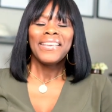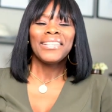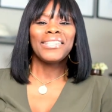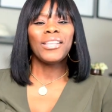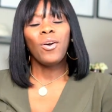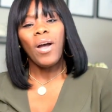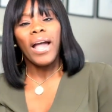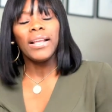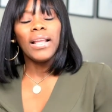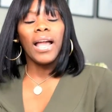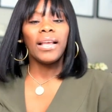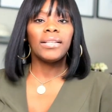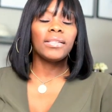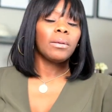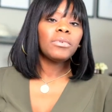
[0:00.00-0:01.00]
so I,
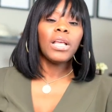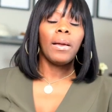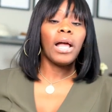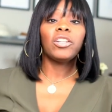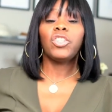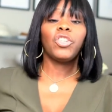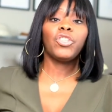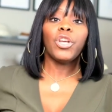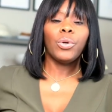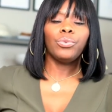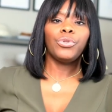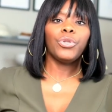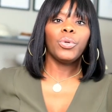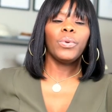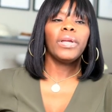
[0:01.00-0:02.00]
I sometimes I just
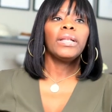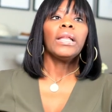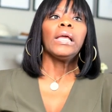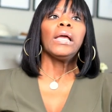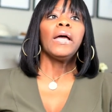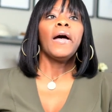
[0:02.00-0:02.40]
don't do it.